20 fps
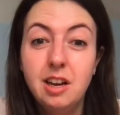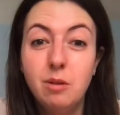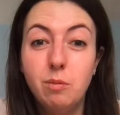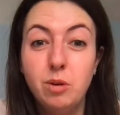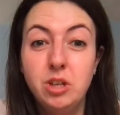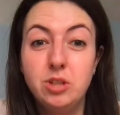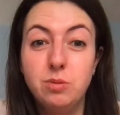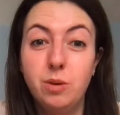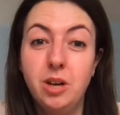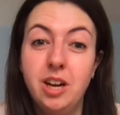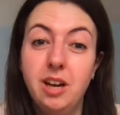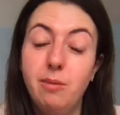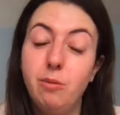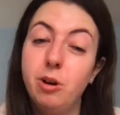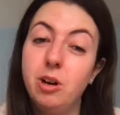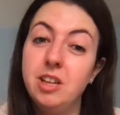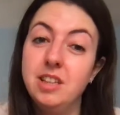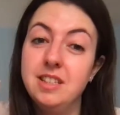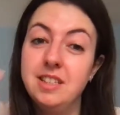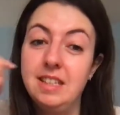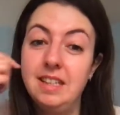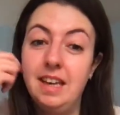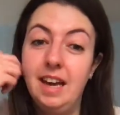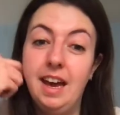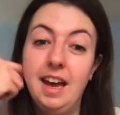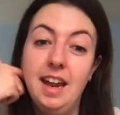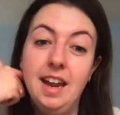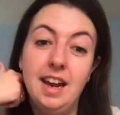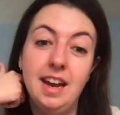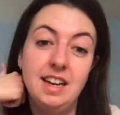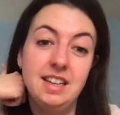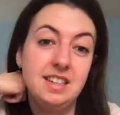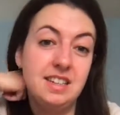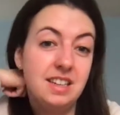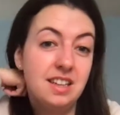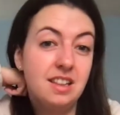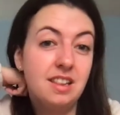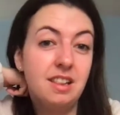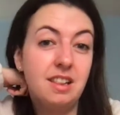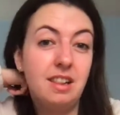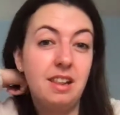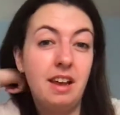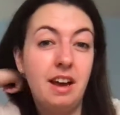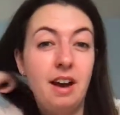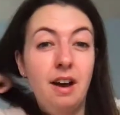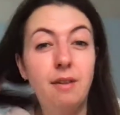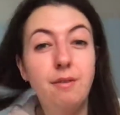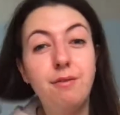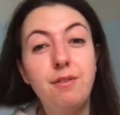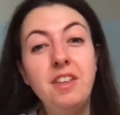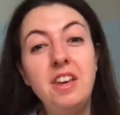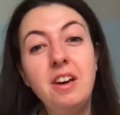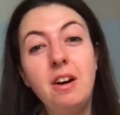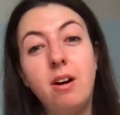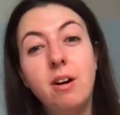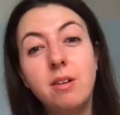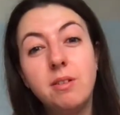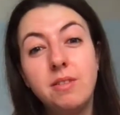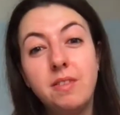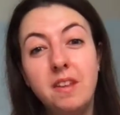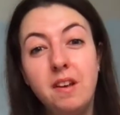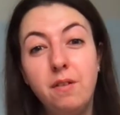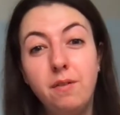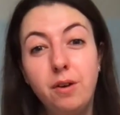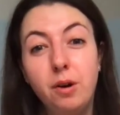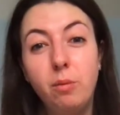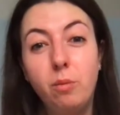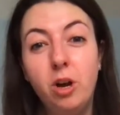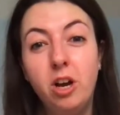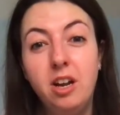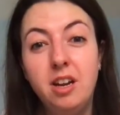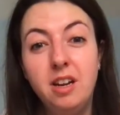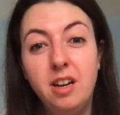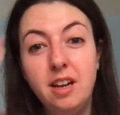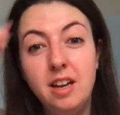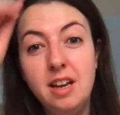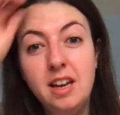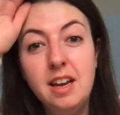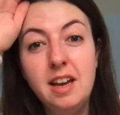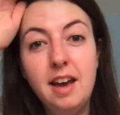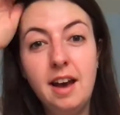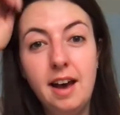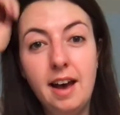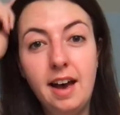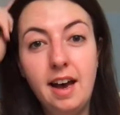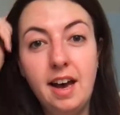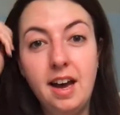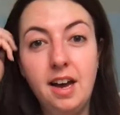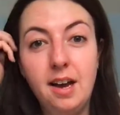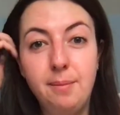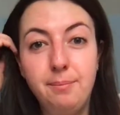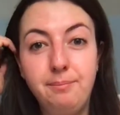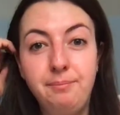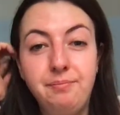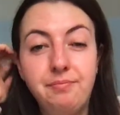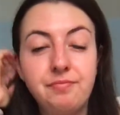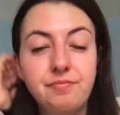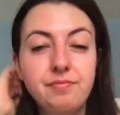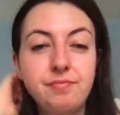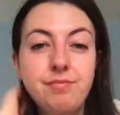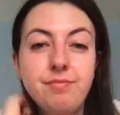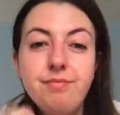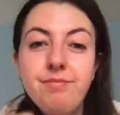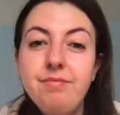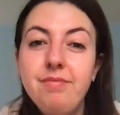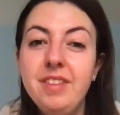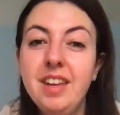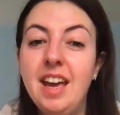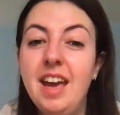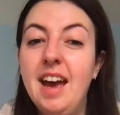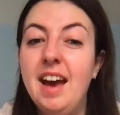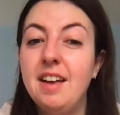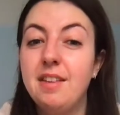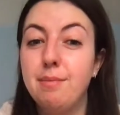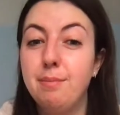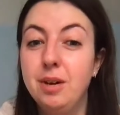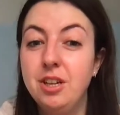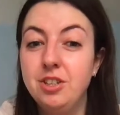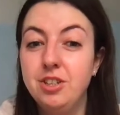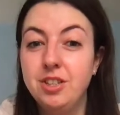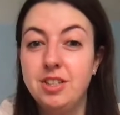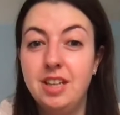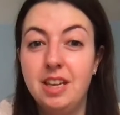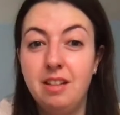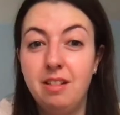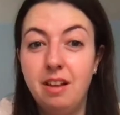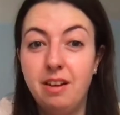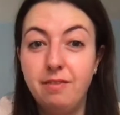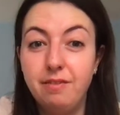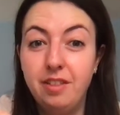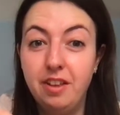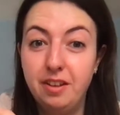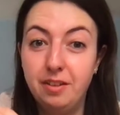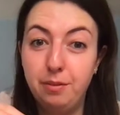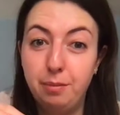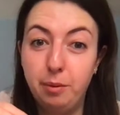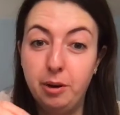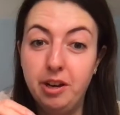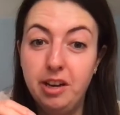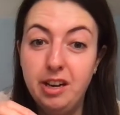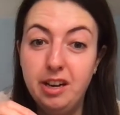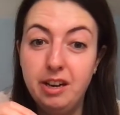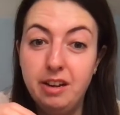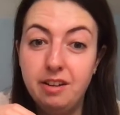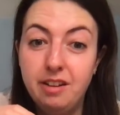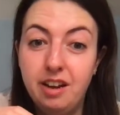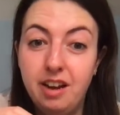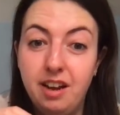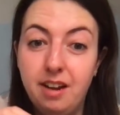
which one I wanted to get. I didn't love the all silver one as much as I love this one,